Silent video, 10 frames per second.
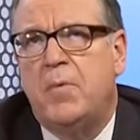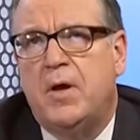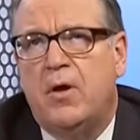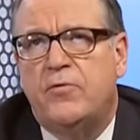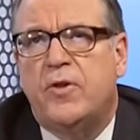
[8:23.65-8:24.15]

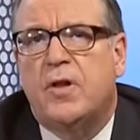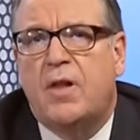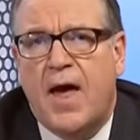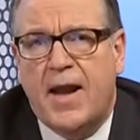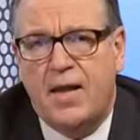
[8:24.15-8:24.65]
because the
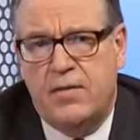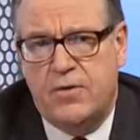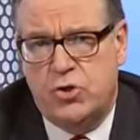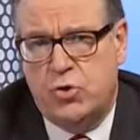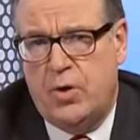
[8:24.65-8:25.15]
lining
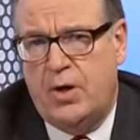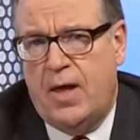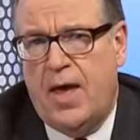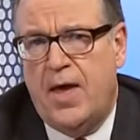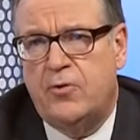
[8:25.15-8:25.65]
of the
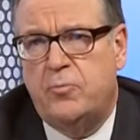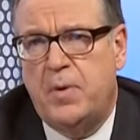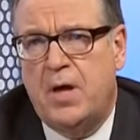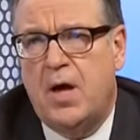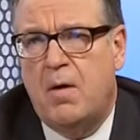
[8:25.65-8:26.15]
joint has
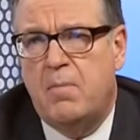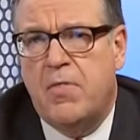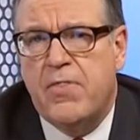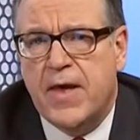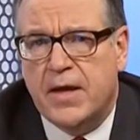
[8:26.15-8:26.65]
become
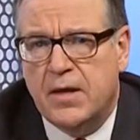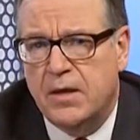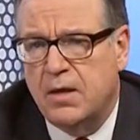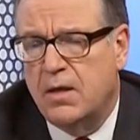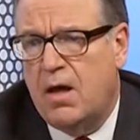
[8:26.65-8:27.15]
thick,